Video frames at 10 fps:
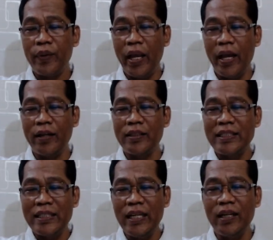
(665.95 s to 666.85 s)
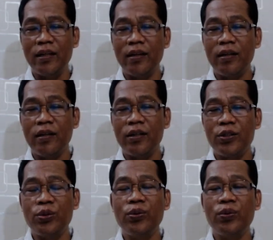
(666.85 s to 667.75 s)
and stick
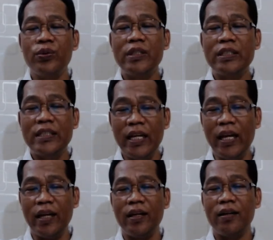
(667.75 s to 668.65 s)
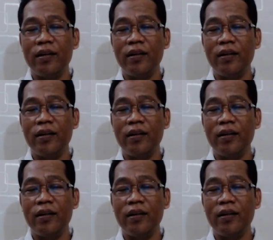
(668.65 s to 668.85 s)
to sinning,